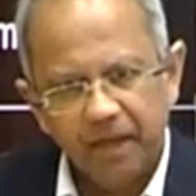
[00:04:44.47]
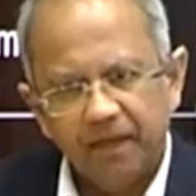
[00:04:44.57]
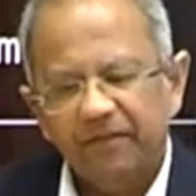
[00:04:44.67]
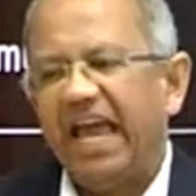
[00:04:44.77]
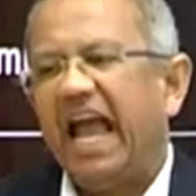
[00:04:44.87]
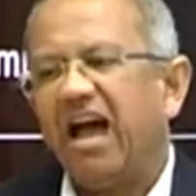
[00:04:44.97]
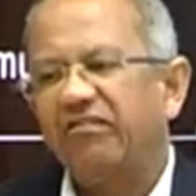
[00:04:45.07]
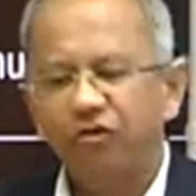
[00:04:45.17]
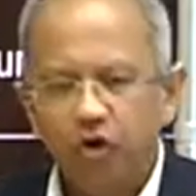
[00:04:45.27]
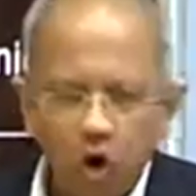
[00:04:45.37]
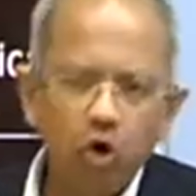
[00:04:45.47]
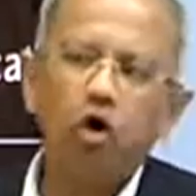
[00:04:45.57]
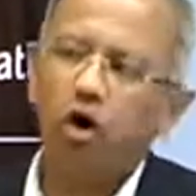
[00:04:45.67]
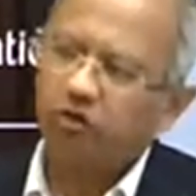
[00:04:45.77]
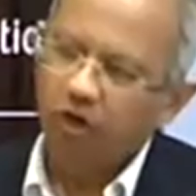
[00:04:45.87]
They have
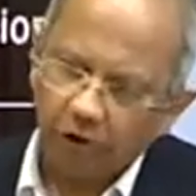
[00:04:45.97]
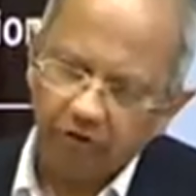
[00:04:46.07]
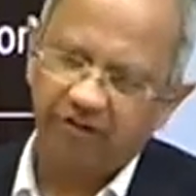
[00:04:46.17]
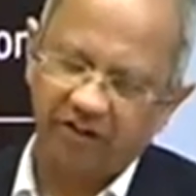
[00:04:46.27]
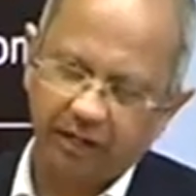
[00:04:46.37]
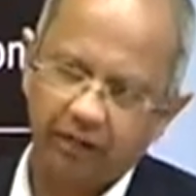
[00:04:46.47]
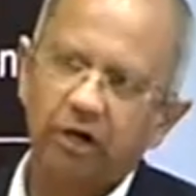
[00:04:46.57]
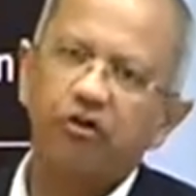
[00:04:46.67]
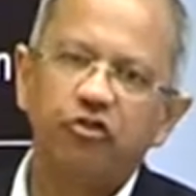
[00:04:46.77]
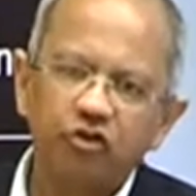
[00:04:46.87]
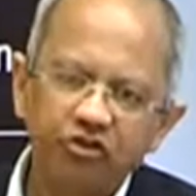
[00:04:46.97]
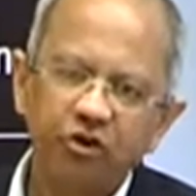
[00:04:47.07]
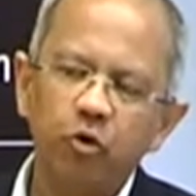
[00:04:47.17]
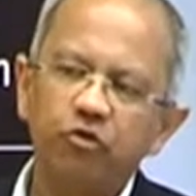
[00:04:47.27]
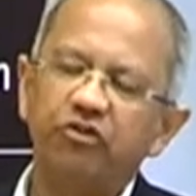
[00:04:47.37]
no authority to
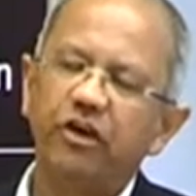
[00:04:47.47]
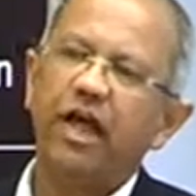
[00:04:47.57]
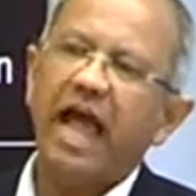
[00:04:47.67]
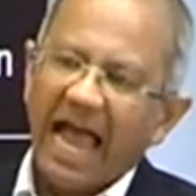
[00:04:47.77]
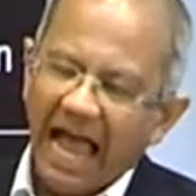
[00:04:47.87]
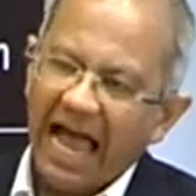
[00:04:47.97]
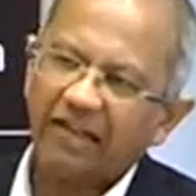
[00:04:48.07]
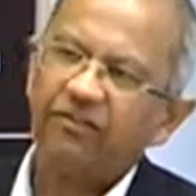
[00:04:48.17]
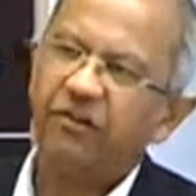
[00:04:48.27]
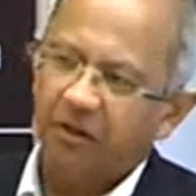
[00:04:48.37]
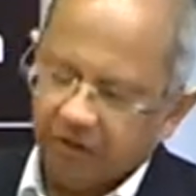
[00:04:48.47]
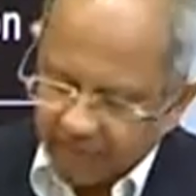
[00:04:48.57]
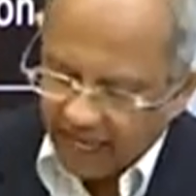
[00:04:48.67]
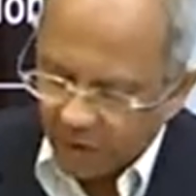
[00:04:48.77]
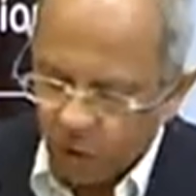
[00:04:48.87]
shoot at
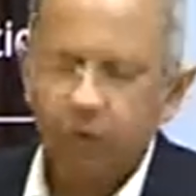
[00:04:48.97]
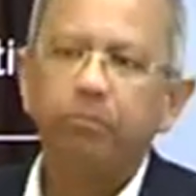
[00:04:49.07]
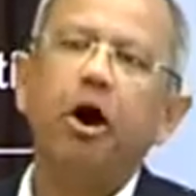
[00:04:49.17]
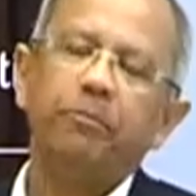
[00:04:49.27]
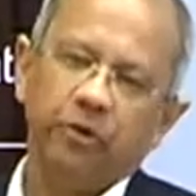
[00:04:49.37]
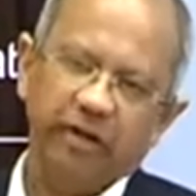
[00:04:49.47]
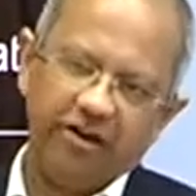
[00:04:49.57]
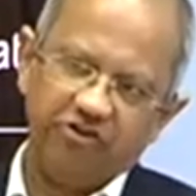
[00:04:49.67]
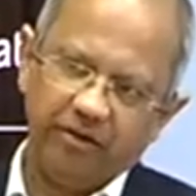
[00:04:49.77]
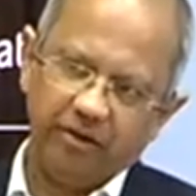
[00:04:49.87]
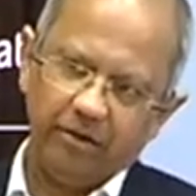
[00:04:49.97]
their own population.